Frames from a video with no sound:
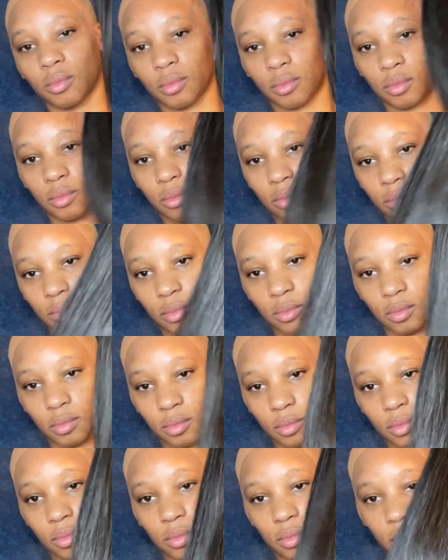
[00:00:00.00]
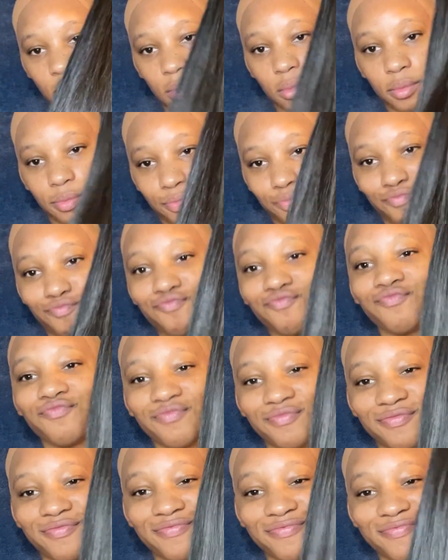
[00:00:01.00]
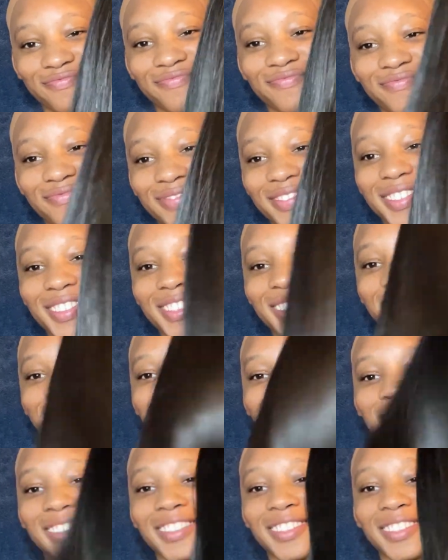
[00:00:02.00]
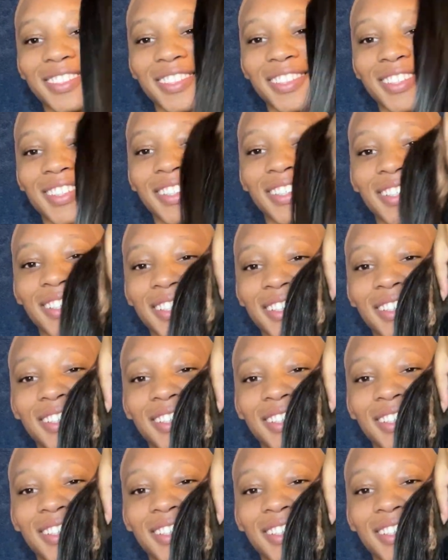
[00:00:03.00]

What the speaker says: And the hair is glossy and it looks so